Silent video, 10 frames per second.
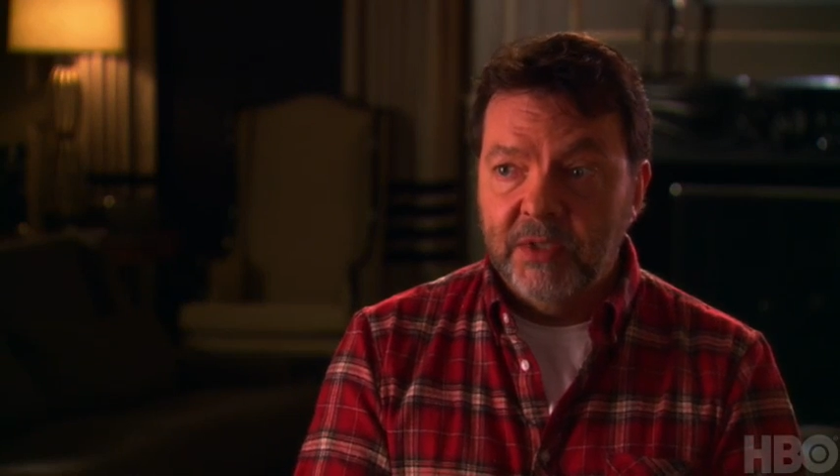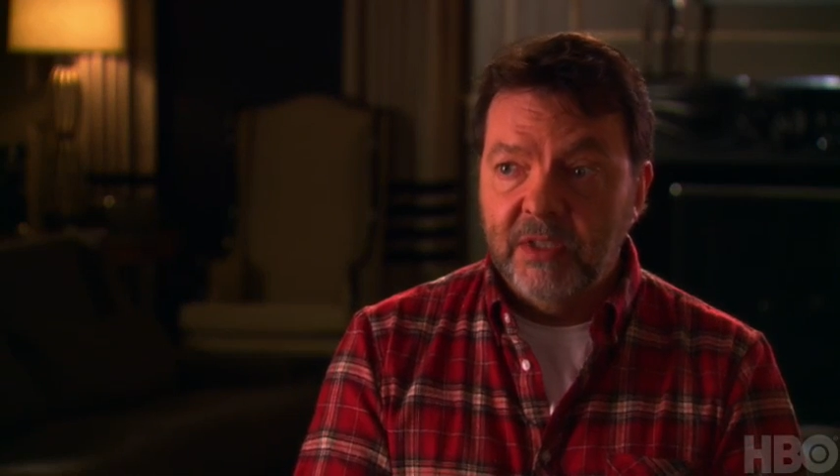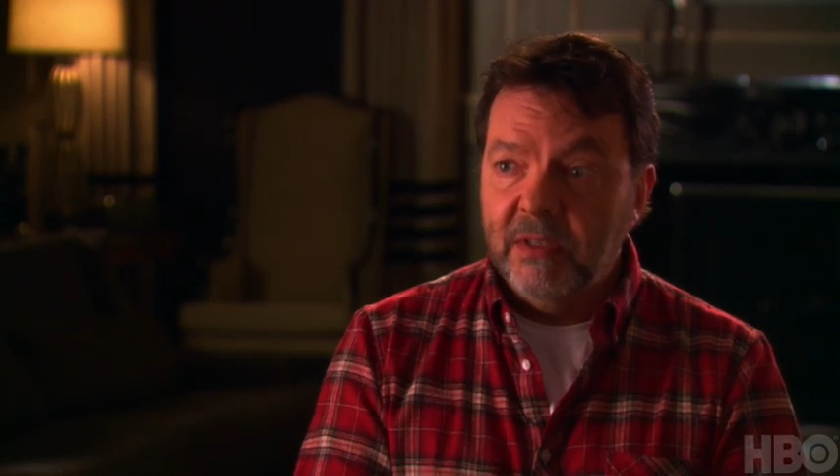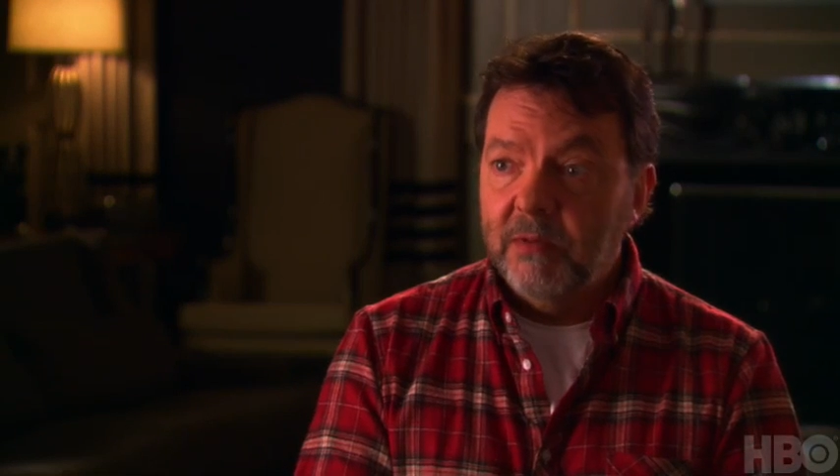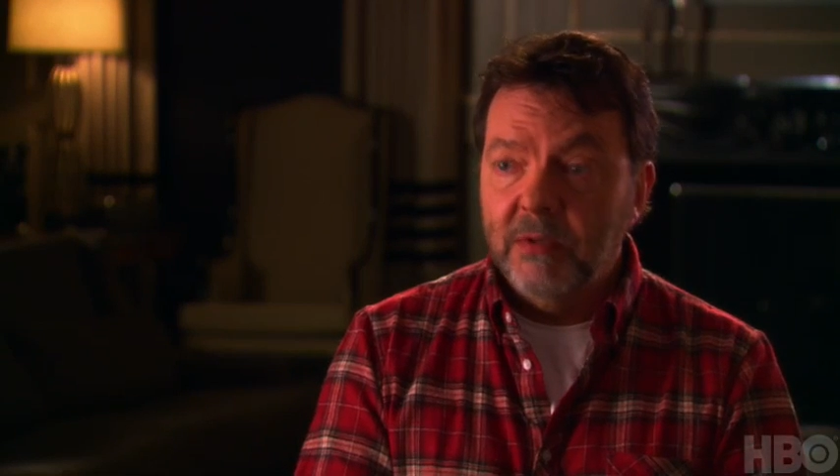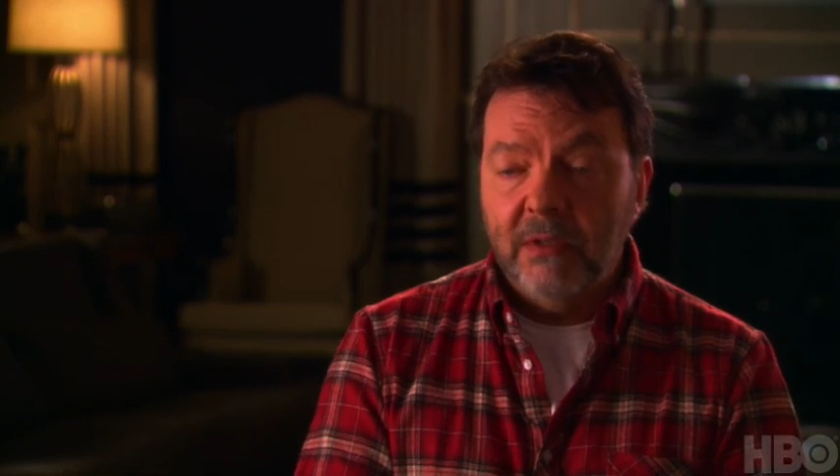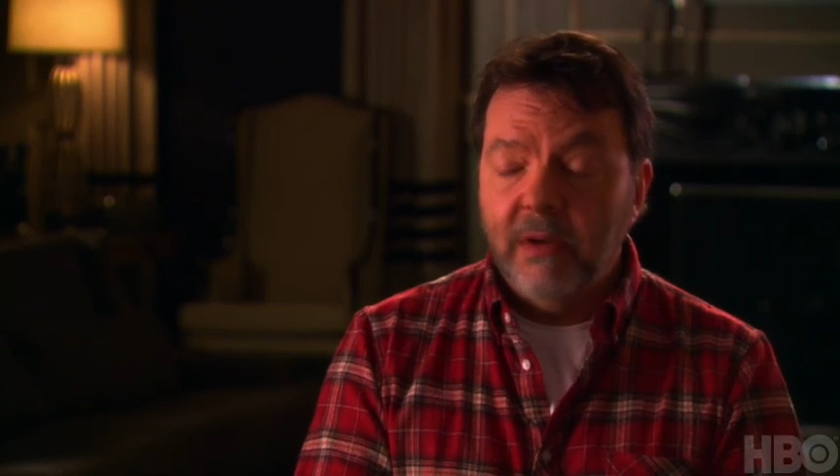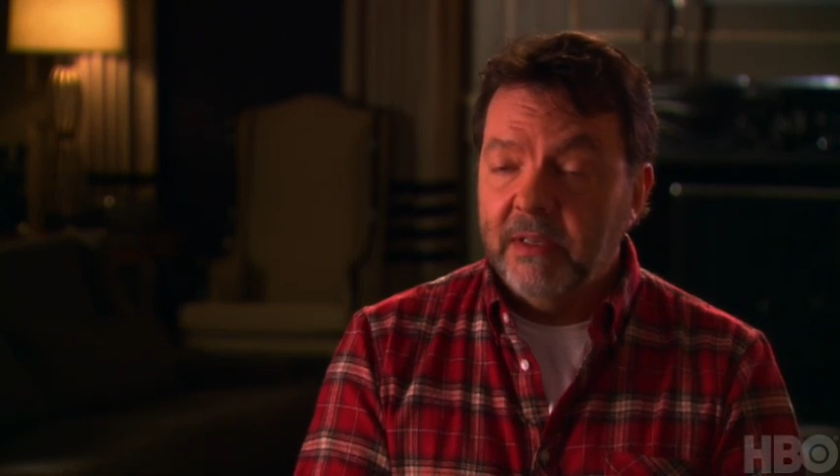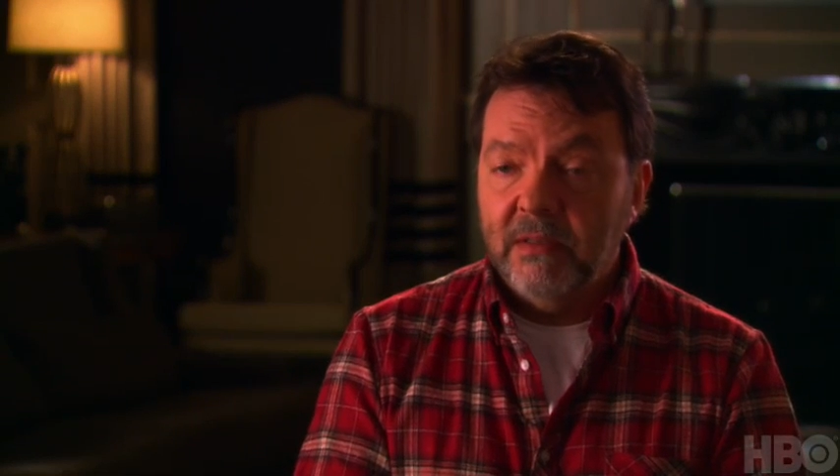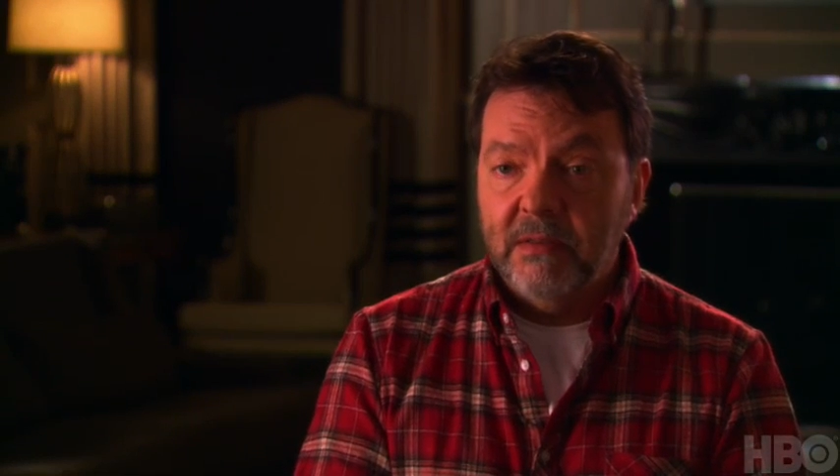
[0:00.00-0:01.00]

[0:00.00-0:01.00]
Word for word: them, she would like to